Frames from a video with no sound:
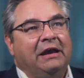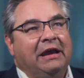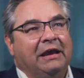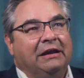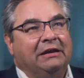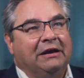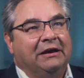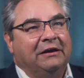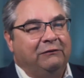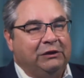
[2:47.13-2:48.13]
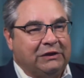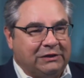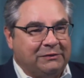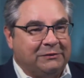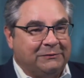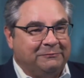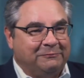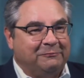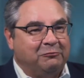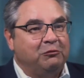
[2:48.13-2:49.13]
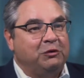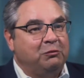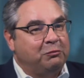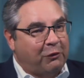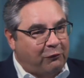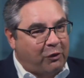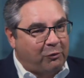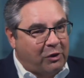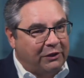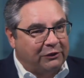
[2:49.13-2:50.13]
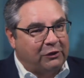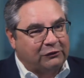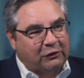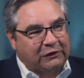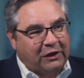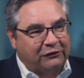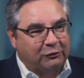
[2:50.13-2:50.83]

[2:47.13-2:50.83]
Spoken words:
And if you didn't perform well in those hotels,